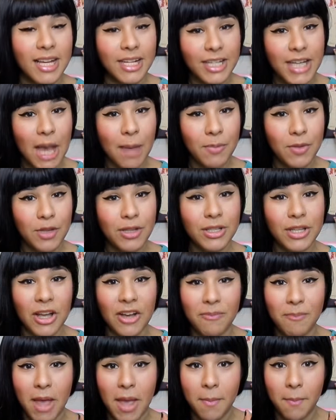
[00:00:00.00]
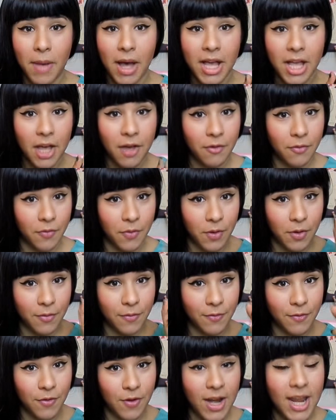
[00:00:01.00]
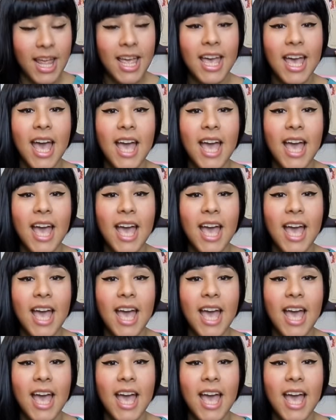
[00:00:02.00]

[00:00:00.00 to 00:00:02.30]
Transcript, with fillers: chapters of my manga for free